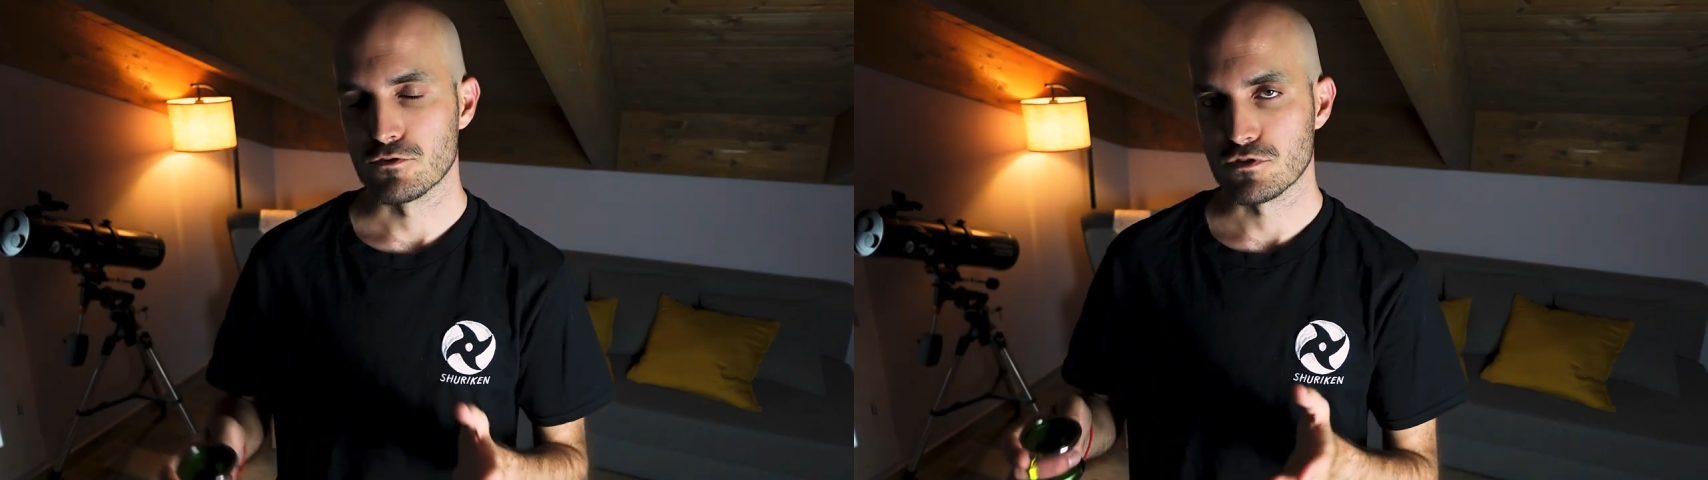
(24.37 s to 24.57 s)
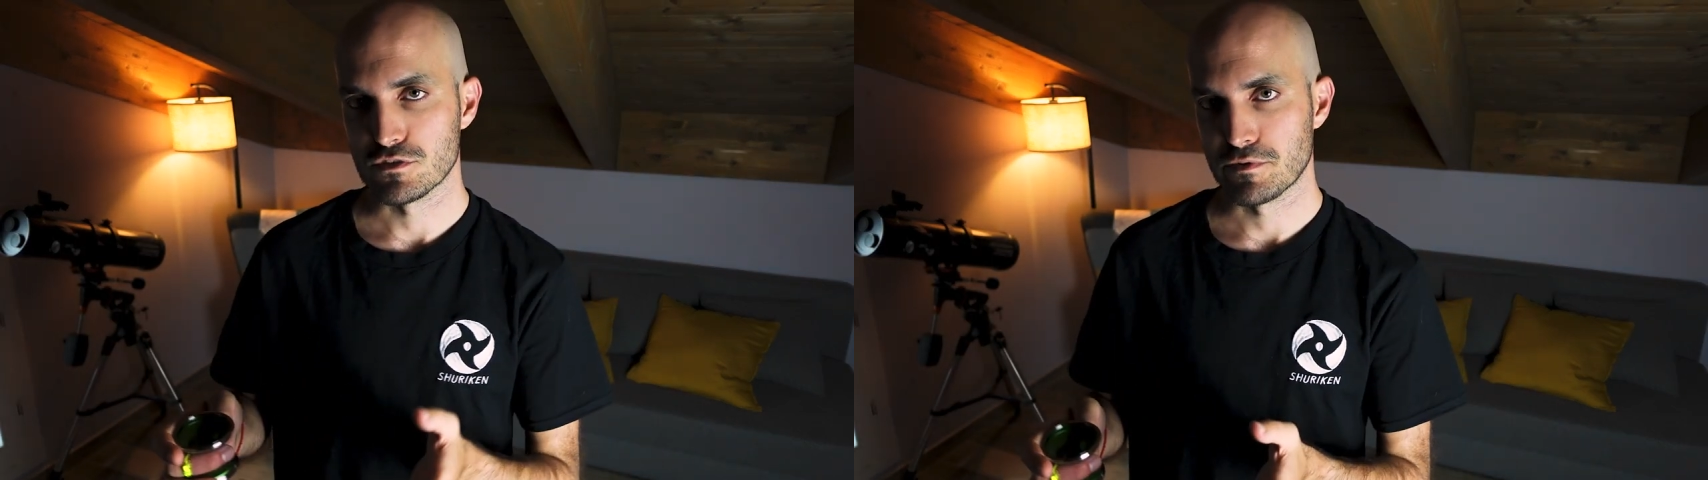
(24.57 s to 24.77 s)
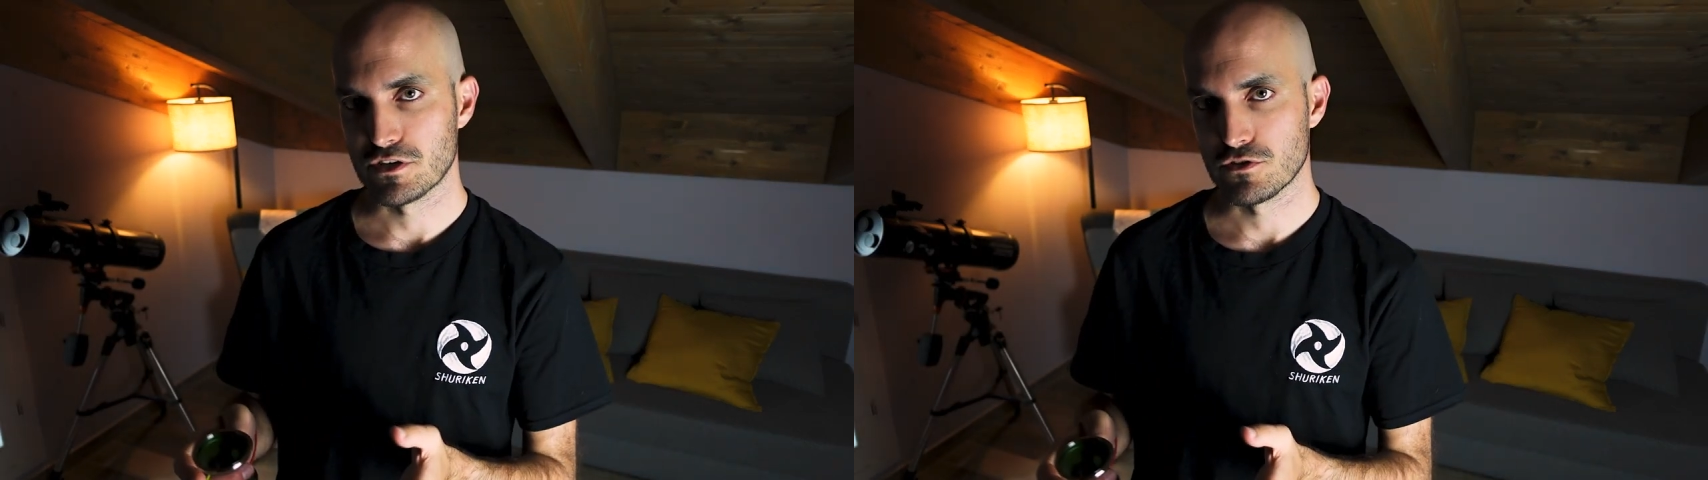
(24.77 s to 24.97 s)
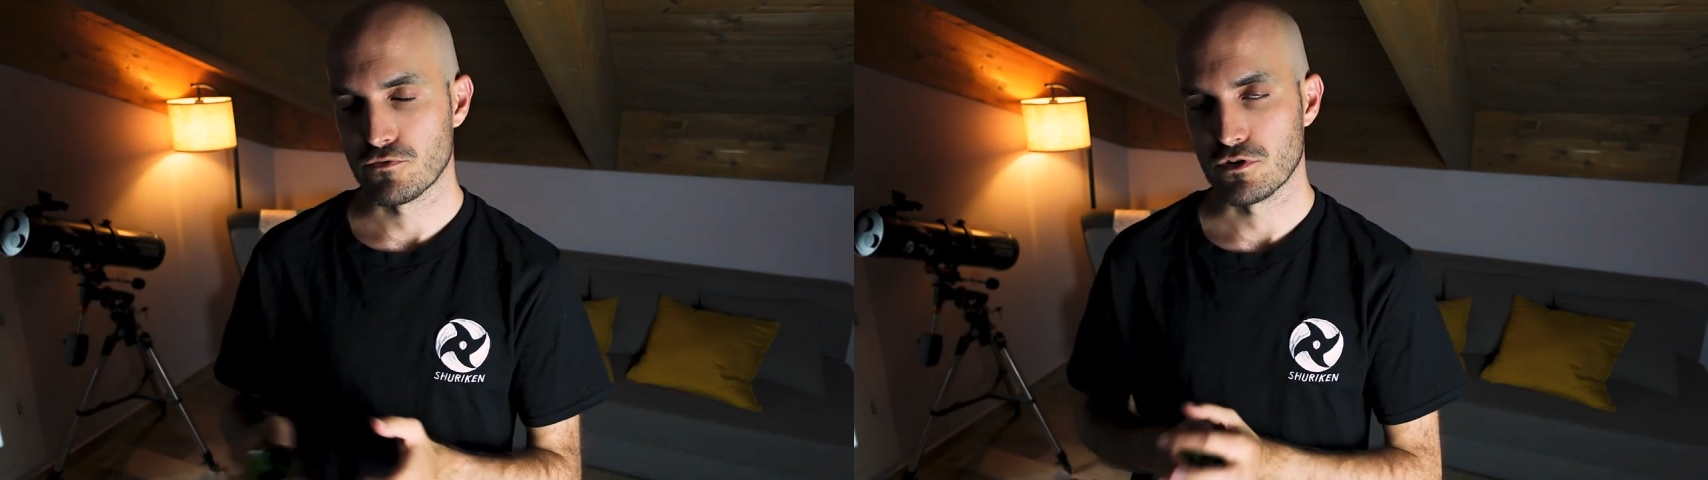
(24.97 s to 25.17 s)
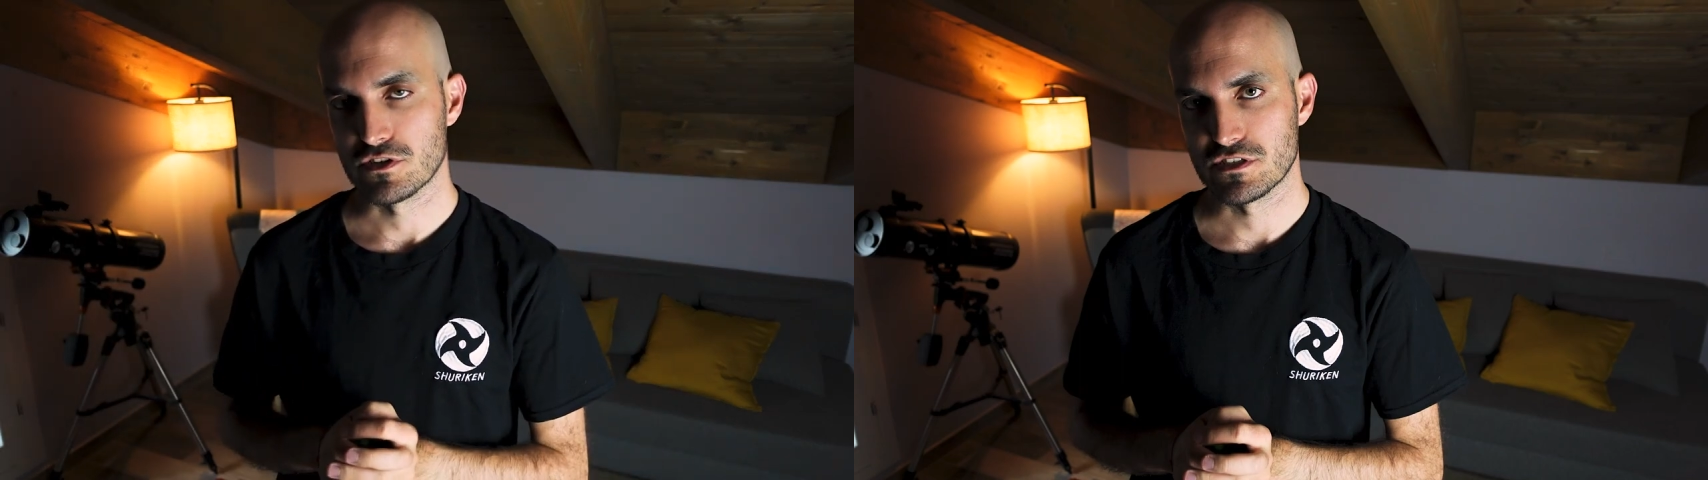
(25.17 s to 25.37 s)
took inspiration
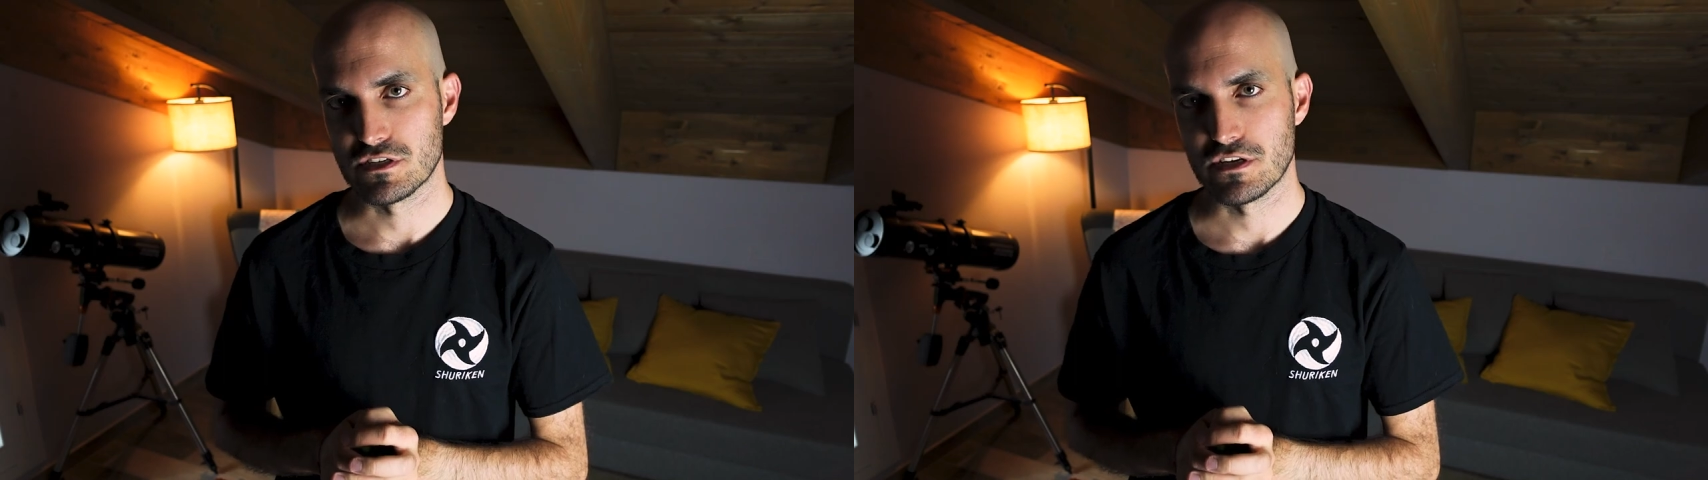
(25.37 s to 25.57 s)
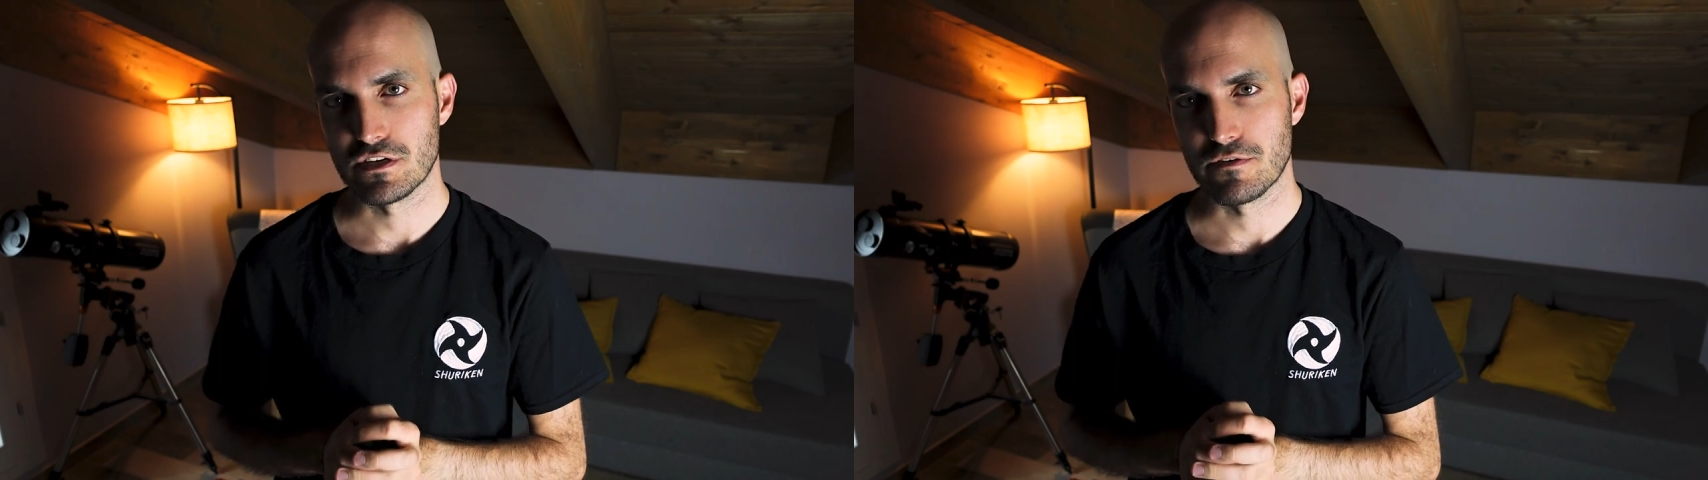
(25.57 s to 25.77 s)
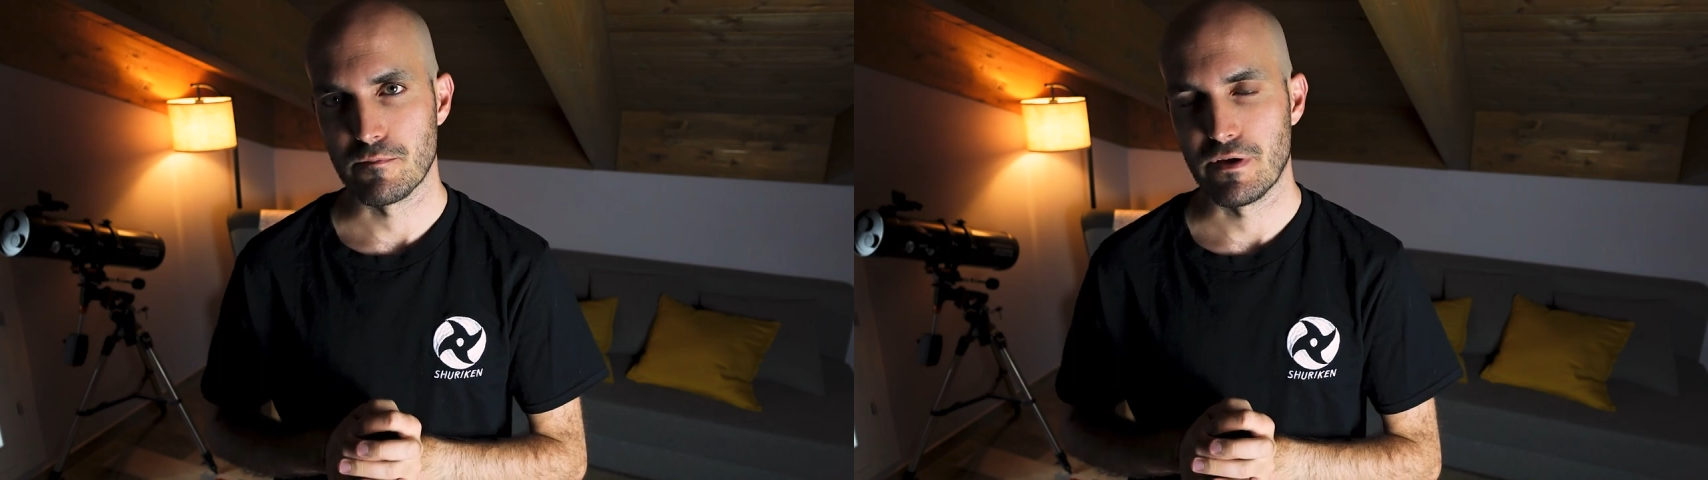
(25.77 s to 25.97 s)
for this trick